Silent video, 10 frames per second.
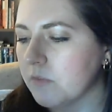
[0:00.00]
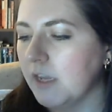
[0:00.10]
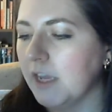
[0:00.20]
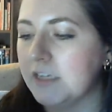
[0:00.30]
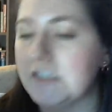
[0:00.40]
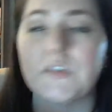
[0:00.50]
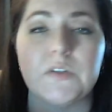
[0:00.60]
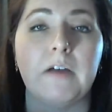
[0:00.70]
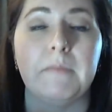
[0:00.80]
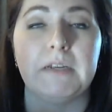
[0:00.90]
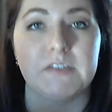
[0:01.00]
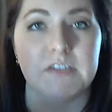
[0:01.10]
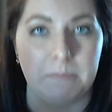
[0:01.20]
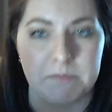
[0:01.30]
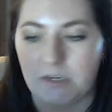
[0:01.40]
And it tells you how many
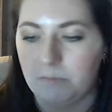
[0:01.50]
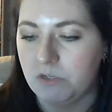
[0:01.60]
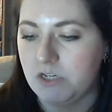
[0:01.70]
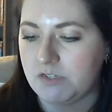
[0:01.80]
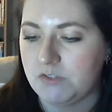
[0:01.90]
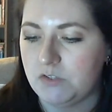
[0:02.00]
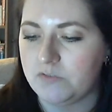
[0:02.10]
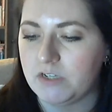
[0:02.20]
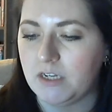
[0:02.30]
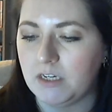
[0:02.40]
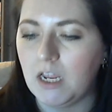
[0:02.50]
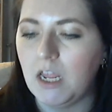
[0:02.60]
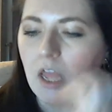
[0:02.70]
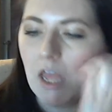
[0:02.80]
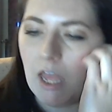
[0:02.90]
steps that it projects that you've done.
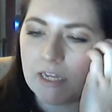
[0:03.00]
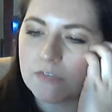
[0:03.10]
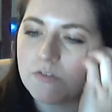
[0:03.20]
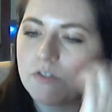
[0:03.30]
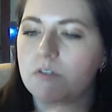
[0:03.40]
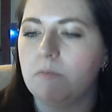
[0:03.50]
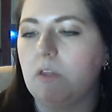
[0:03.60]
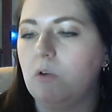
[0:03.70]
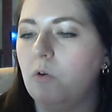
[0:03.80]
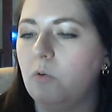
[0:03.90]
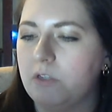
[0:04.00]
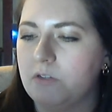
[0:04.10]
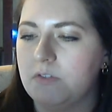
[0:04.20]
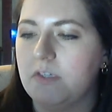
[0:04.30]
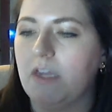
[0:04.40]
And it gives you something cool when
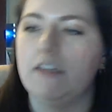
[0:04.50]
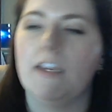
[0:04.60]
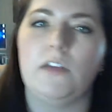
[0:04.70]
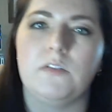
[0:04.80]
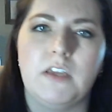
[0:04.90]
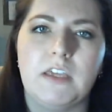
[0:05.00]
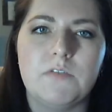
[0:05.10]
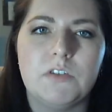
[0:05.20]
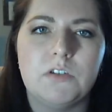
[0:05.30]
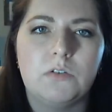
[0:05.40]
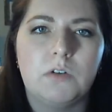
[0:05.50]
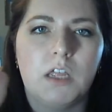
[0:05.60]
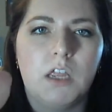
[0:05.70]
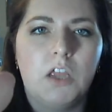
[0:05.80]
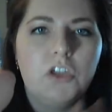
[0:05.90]
you slide down. It gives you
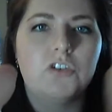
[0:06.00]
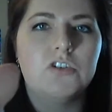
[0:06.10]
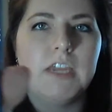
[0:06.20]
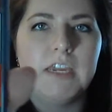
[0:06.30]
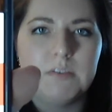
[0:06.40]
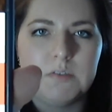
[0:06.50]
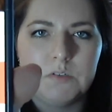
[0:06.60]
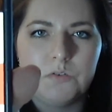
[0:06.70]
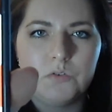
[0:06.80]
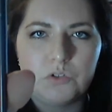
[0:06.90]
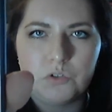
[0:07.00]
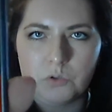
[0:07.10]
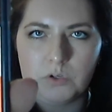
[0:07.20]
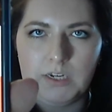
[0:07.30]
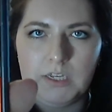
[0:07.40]
your day's
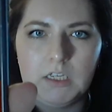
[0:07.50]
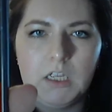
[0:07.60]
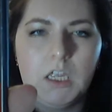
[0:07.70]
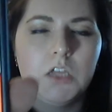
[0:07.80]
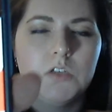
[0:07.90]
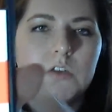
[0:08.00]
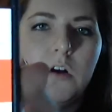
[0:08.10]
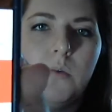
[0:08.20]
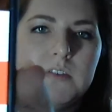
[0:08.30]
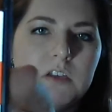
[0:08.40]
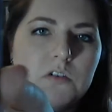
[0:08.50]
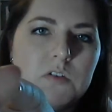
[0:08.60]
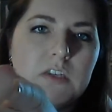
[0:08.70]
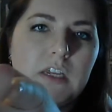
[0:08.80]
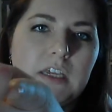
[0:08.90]
story. So what's
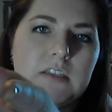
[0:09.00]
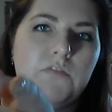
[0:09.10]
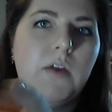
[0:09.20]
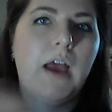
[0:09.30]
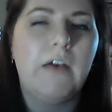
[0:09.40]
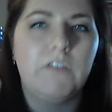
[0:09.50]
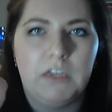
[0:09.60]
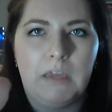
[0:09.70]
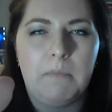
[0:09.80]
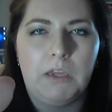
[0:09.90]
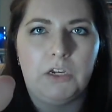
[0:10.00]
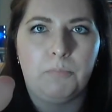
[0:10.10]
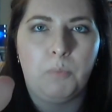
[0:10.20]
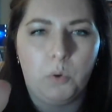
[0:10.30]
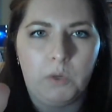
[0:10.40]
interesting is if you haven't yet met your
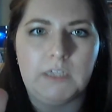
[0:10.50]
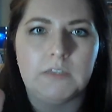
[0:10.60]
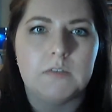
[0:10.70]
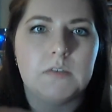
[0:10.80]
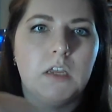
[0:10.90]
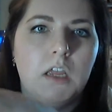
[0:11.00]
points,